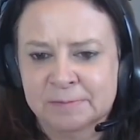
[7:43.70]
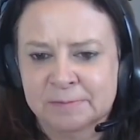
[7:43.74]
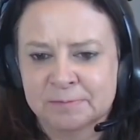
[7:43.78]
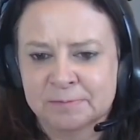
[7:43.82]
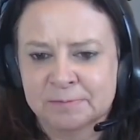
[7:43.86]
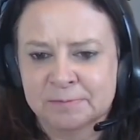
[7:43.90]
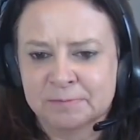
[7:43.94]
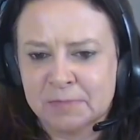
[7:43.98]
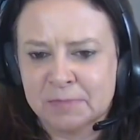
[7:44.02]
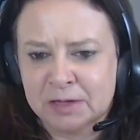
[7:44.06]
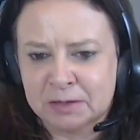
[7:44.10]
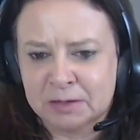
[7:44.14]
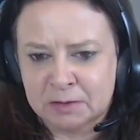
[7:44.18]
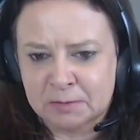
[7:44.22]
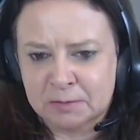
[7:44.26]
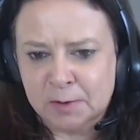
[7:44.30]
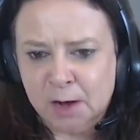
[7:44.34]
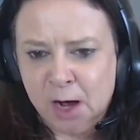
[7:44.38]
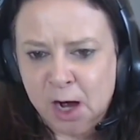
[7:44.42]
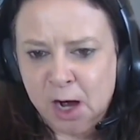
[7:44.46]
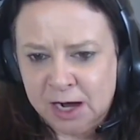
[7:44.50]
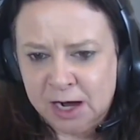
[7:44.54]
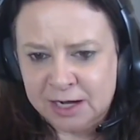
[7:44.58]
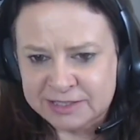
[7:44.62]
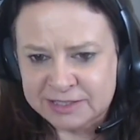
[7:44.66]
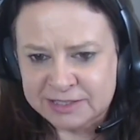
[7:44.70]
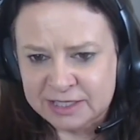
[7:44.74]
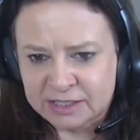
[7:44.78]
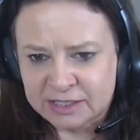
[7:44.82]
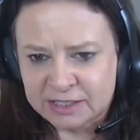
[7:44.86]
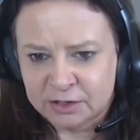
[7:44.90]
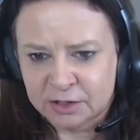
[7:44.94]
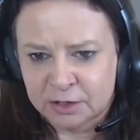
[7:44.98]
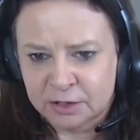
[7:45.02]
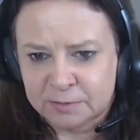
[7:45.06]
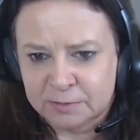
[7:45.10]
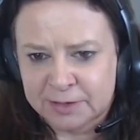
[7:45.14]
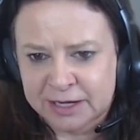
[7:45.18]
maybe pause a
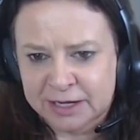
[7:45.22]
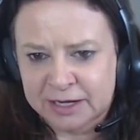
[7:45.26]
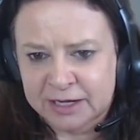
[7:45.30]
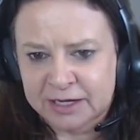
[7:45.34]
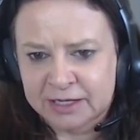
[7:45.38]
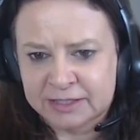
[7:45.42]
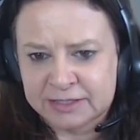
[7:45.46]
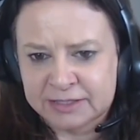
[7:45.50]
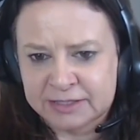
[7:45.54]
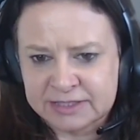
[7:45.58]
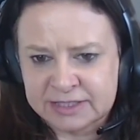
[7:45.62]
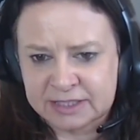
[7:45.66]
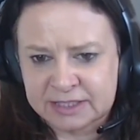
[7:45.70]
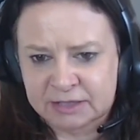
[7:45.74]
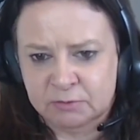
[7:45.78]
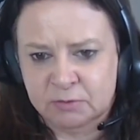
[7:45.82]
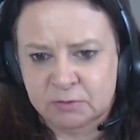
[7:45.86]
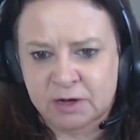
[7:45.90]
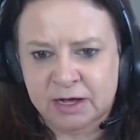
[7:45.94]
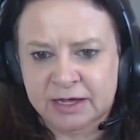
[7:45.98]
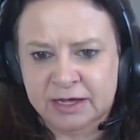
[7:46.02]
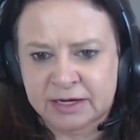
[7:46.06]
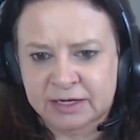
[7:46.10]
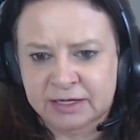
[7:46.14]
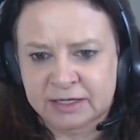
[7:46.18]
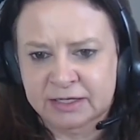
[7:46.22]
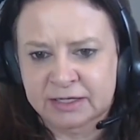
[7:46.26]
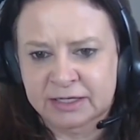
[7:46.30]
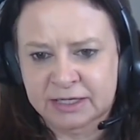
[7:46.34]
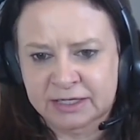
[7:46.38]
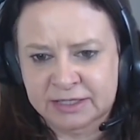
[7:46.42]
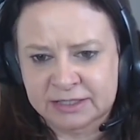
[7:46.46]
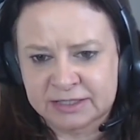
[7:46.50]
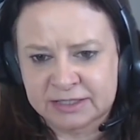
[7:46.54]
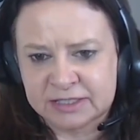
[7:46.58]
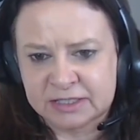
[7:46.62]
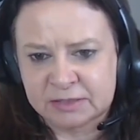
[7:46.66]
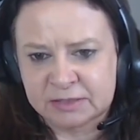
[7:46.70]
little bit and see what
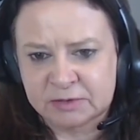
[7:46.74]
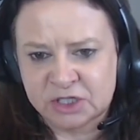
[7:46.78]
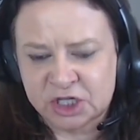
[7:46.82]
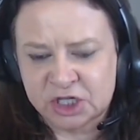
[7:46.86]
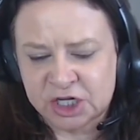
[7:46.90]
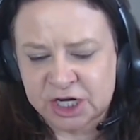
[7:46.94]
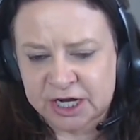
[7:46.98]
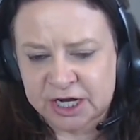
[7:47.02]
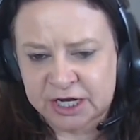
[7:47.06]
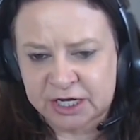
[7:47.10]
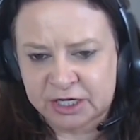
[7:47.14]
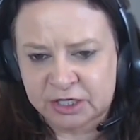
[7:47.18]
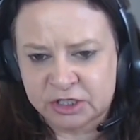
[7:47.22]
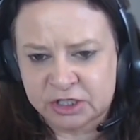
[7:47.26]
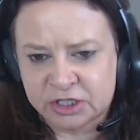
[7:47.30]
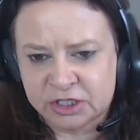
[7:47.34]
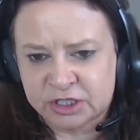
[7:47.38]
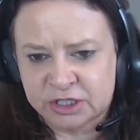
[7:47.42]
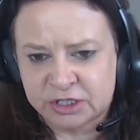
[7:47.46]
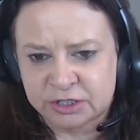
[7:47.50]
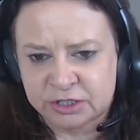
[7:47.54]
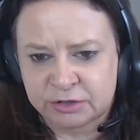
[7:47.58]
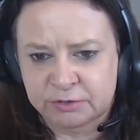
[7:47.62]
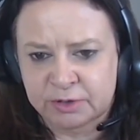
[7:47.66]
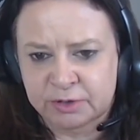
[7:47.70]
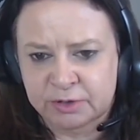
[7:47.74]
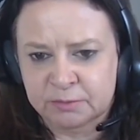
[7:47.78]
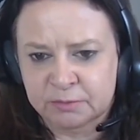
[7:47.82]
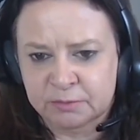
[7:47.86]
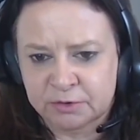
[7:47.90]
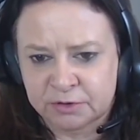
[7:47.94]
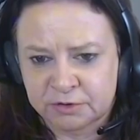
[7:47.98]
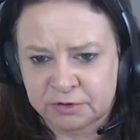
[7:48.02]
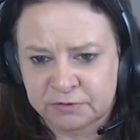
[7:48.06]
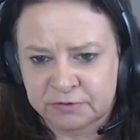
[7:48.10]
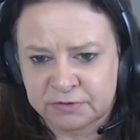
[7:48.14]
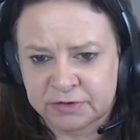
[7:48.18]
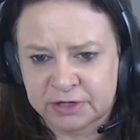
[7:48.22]
needs to change to
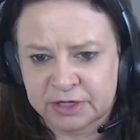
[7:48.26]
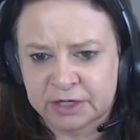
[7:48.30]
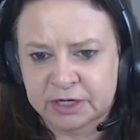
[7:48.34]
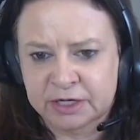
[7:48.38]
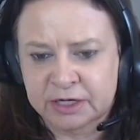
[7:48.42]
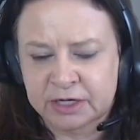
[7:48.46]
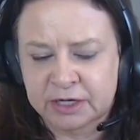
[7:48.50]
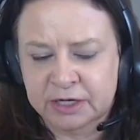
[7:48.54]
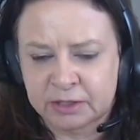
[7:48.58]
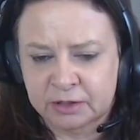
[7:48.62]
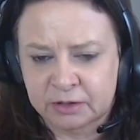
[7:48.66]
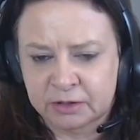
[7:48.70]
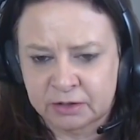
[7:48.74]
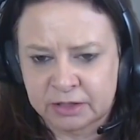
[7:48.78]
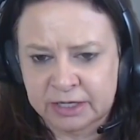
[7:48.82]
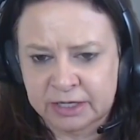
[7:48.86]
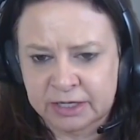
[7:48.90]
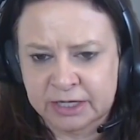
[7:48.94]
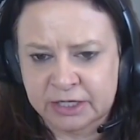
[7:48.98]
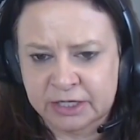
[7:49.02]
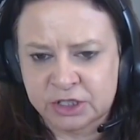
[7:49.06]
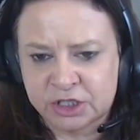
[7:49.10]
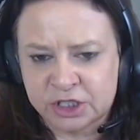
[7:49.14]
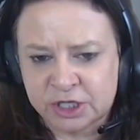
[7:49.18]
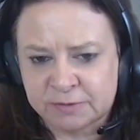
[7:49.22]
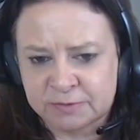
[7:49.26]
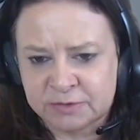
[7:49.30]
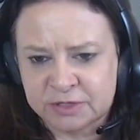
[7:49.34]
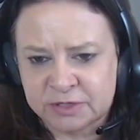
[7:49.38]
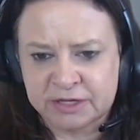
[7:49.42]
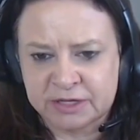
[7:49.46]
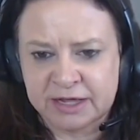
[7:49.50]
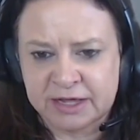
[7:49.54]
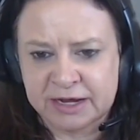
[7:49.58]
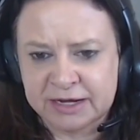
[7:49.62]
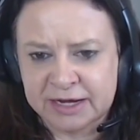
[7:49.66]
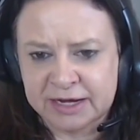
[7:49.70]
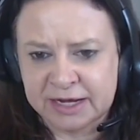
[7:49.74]
improve it and jump to
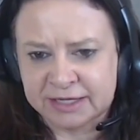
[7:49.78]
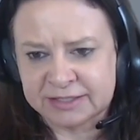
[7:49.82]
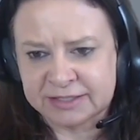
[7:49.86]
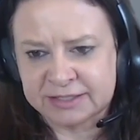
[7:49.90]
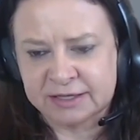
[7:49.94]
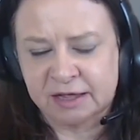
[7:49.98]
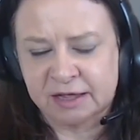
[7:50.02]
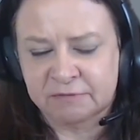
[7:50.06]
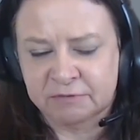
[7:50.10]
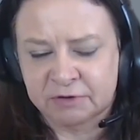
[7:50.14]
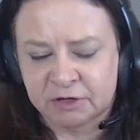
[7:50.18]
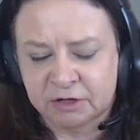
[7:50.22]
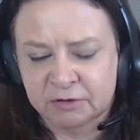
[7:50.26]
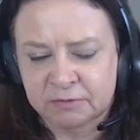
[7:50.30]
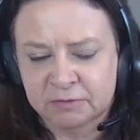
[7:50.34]
that next level.